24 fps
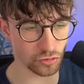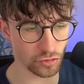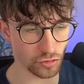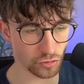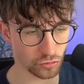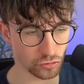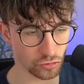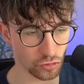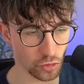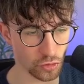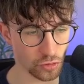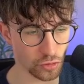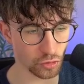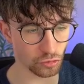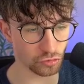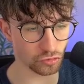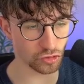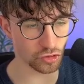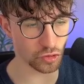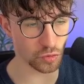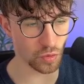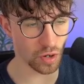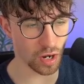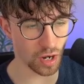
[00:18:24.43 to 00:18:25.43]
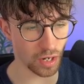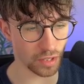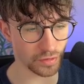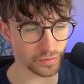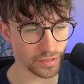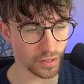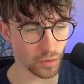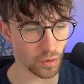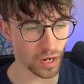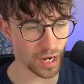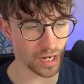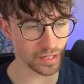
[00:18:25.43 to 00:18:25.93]
So those two are
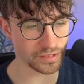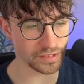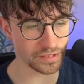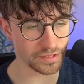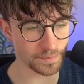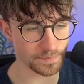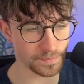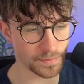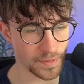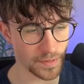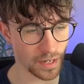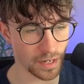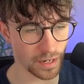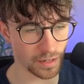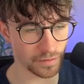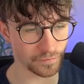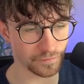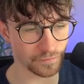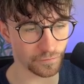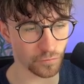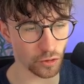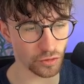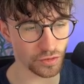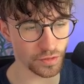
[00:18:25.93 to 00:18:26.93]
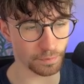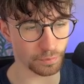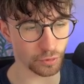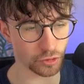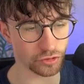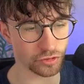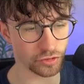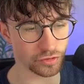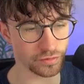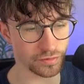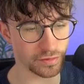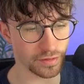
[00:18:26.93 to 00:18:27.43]
now added. For the
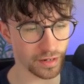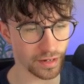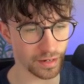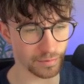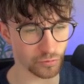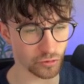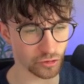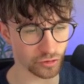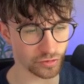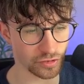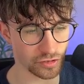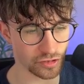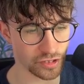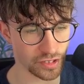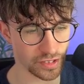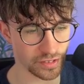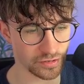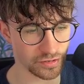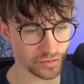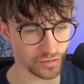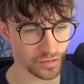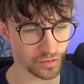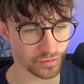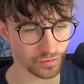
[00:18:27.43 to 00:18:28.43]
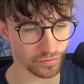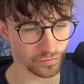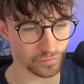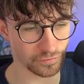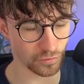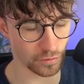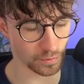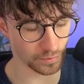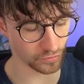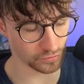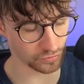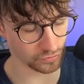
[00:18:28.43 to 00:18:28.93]
button, I'm going to change this
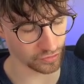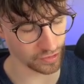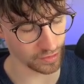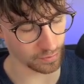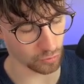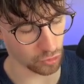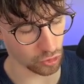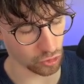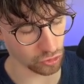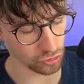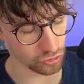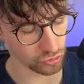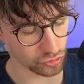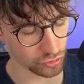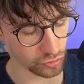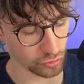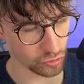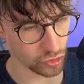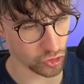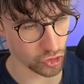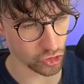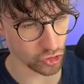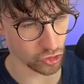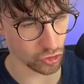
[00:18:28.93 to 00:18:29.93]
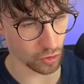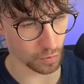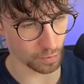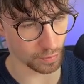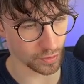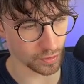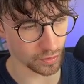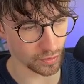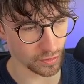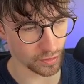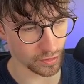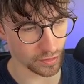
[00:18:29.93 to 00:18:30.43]
from see more to shop
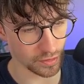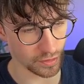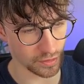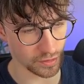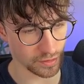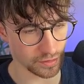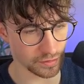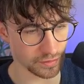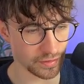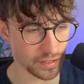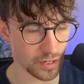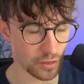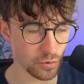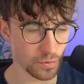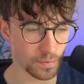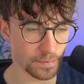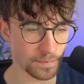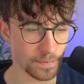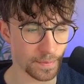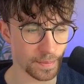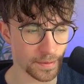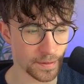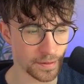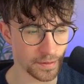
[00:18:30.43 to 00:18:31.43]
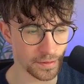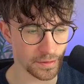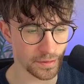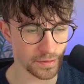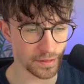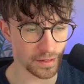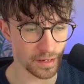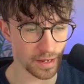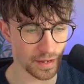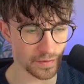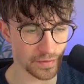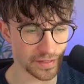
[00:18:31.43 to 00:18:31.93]
now.
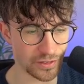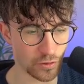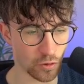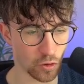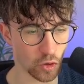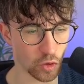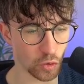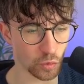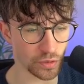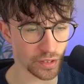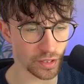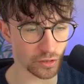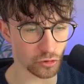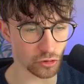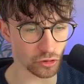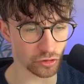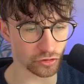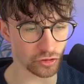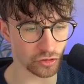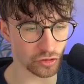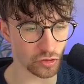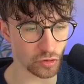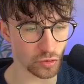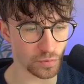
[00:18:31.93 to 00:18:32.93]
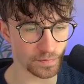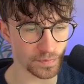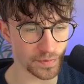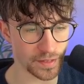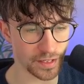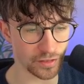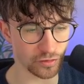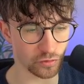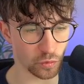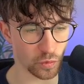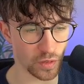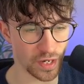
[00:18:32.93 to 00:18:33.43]
And then all we are going to do
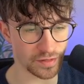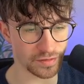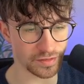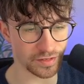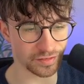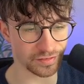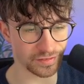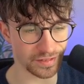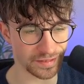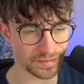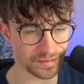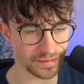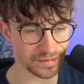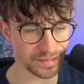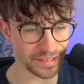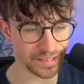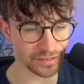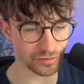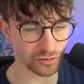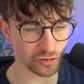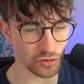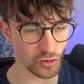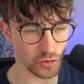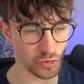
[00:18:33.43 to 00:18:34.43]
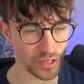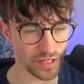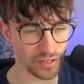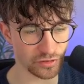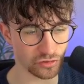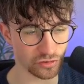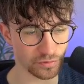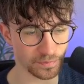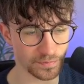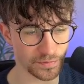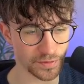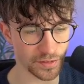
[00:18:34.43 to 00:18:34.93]
is where this link to
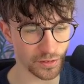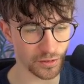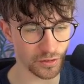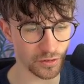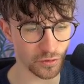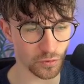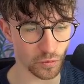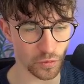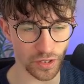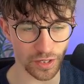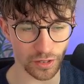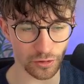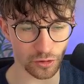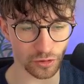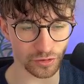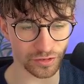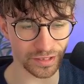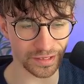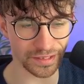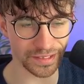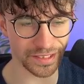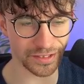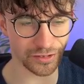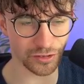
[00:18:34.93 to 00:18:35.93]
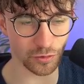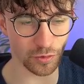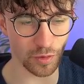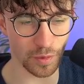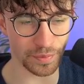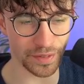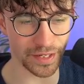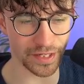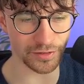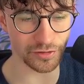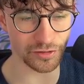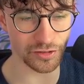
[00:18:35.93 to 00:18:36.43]
is, we are going to link to a
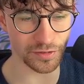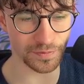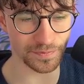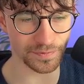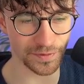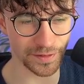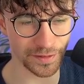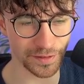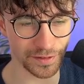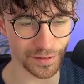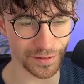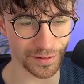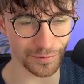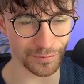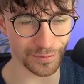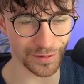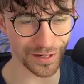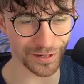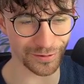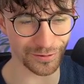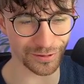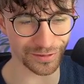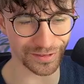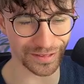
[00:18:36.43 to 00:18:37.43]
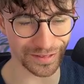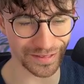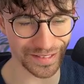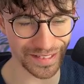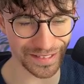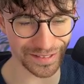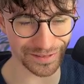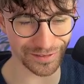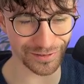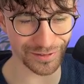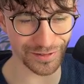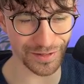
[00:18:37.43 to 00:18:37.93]
page. And we are going to
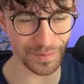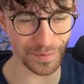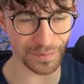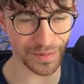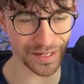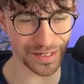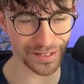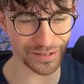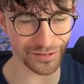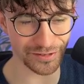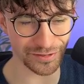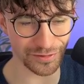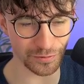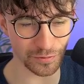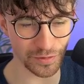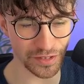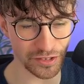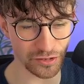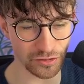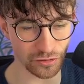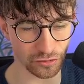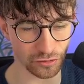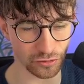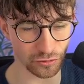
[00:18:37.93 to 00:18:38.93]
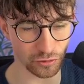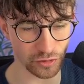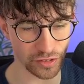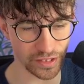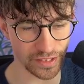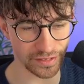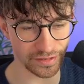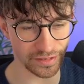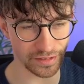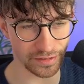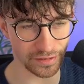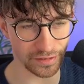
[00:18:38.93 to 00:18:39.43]
link to the page that we just
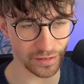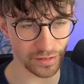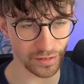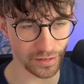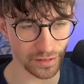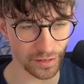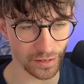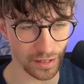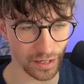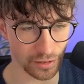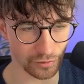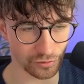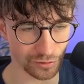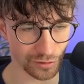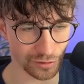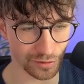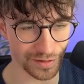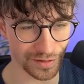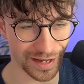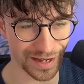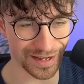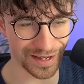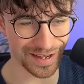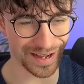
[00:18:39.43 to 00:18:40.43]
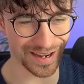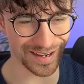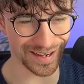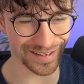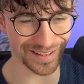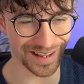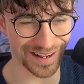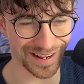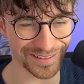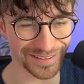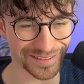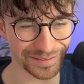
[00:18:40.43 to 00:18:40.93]
created. So
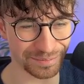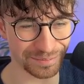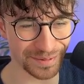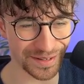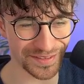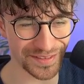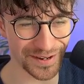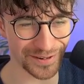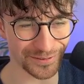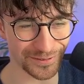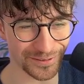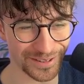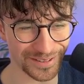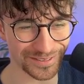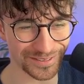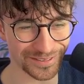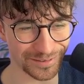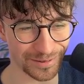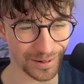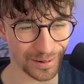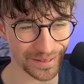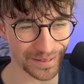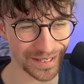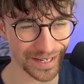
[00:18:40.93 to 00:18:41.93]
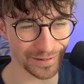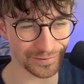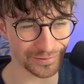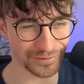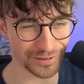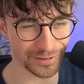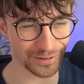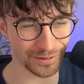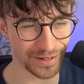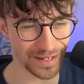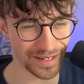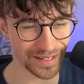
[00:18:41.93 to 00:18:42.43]
I spelled that wrong, so I would have
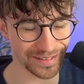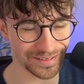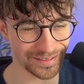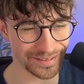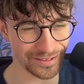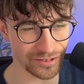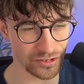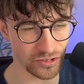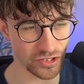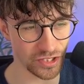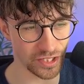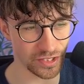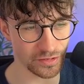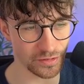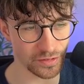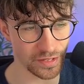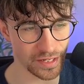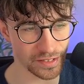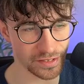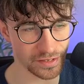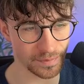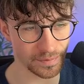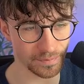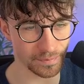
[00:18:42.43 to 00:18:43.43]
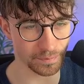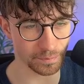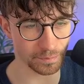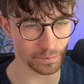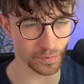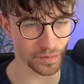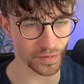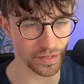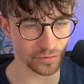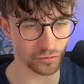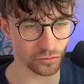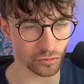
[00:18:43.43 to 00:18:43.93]
to go ahead and change that.
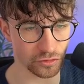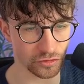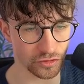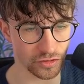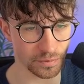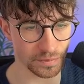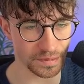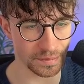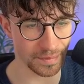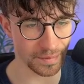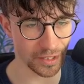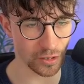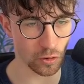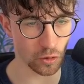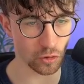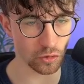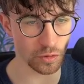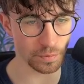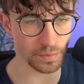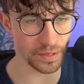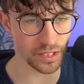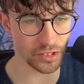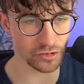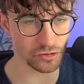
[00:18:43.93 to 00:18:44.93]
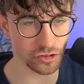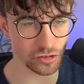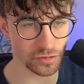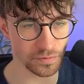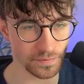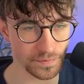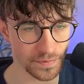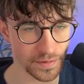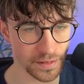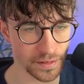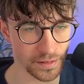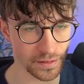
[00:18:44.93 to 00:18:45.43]
But that's going to be my horror page.
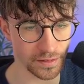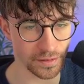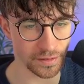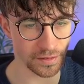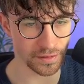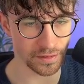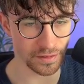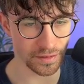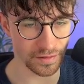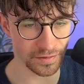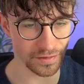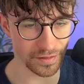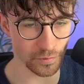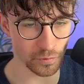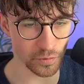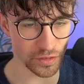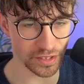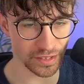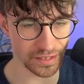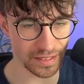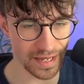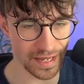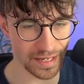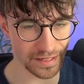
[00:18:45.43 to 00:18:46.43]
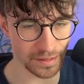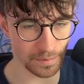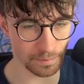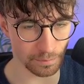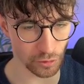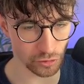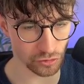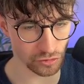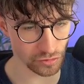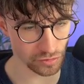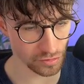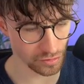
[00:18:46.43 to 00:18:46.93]
Then we can edit
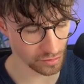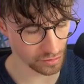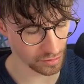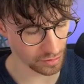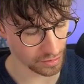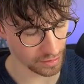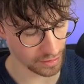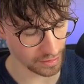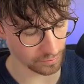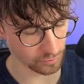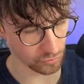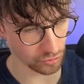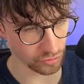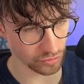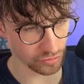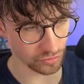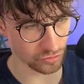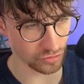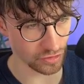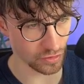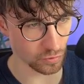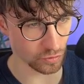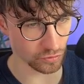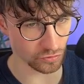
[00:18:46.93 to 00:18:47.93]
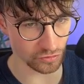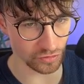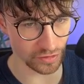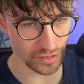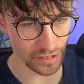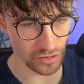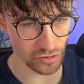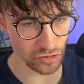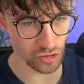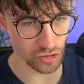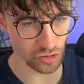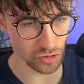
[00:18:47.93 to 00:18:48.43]
button. I'm going to say once
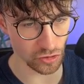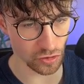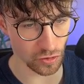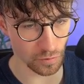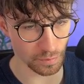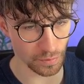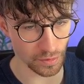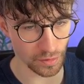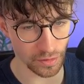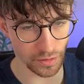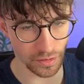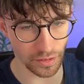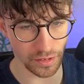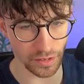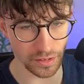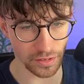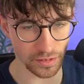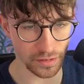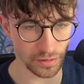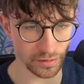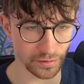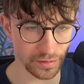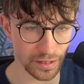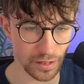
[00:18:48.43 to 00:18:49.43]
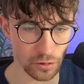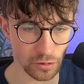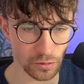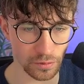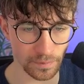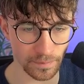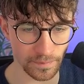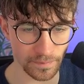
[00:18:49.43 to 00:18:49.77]
again, shop now.